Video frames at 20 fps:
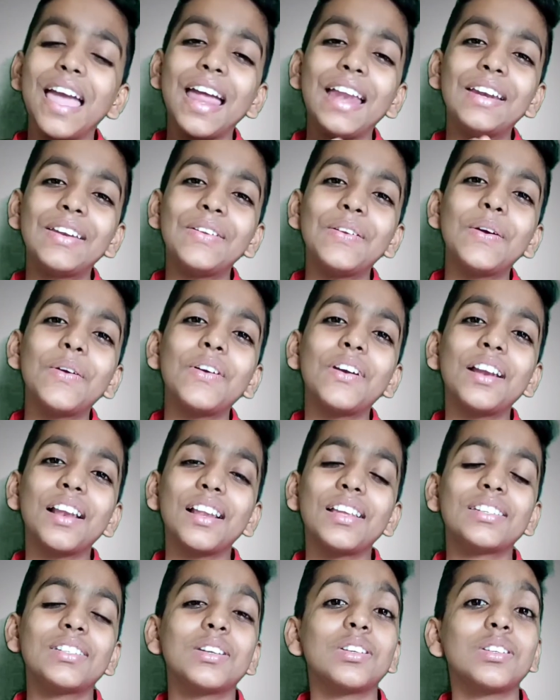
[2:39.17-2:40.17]
and your
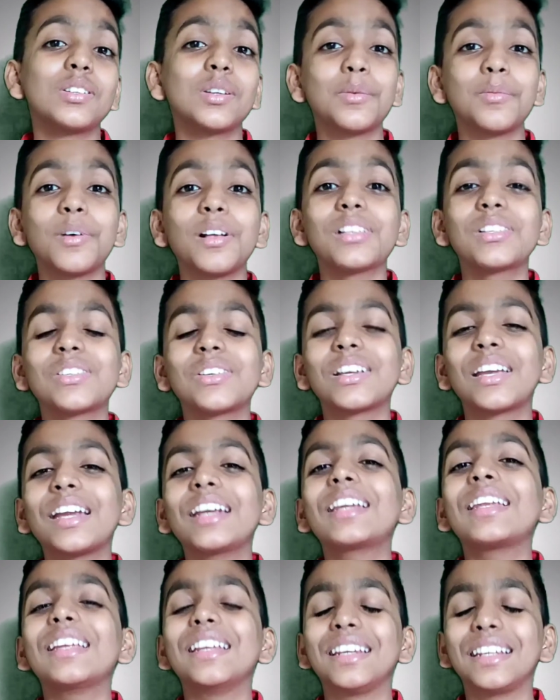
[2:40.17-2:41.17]
relationship also
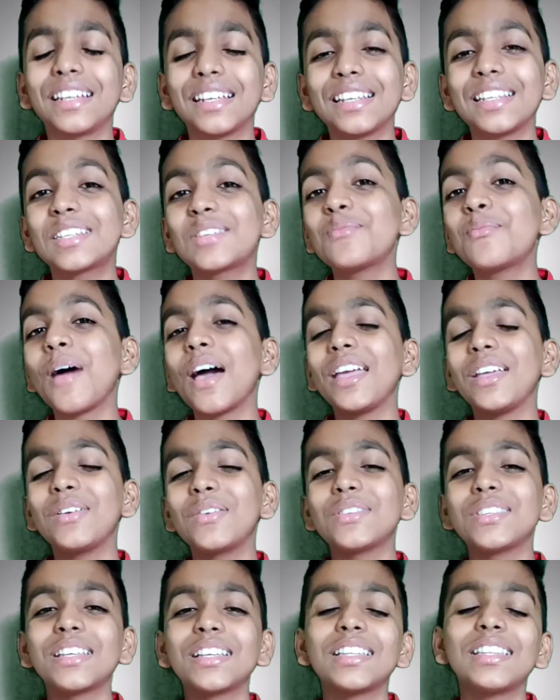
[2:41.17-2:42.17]
get increased by
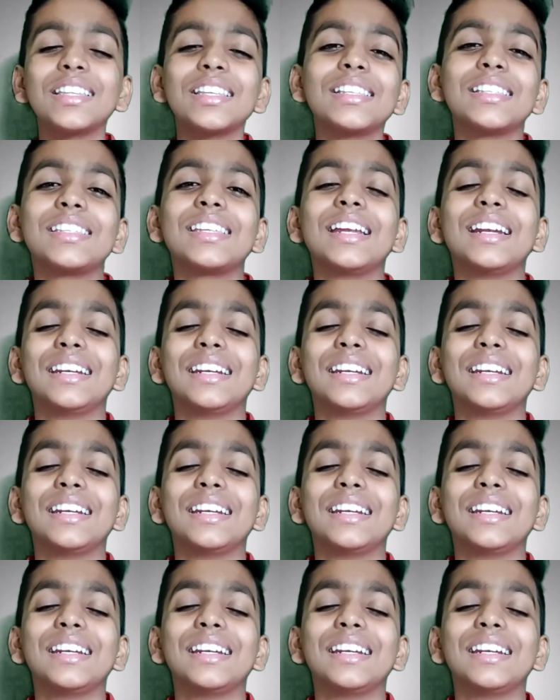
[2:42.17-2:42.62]
using this